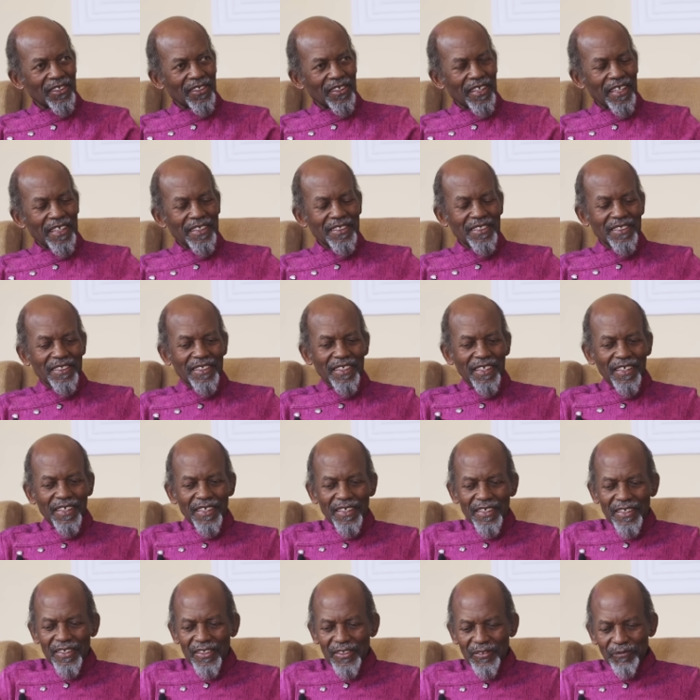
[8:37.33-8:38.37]
and
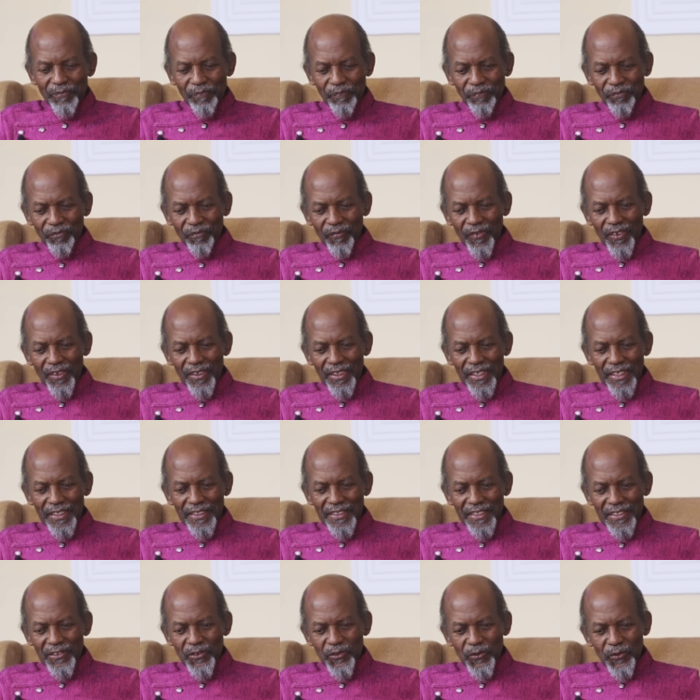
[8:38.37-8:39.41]
in
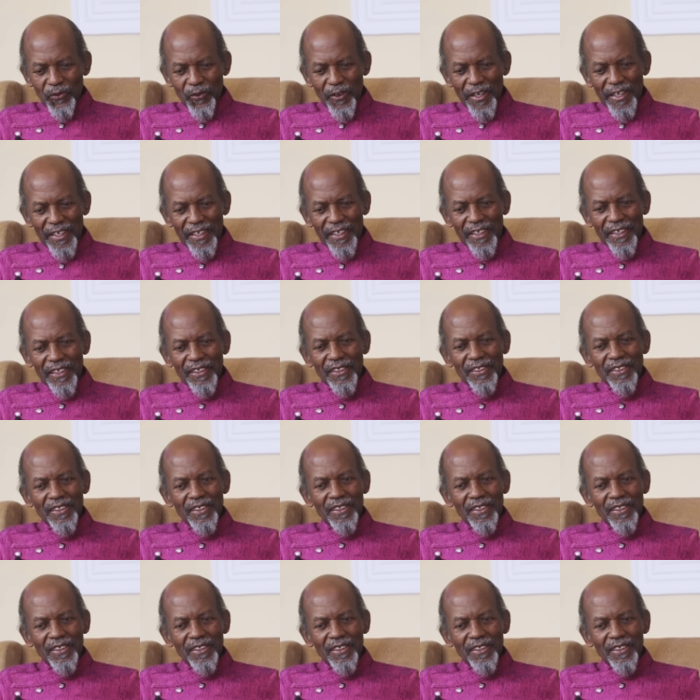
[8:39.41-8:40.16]
this way,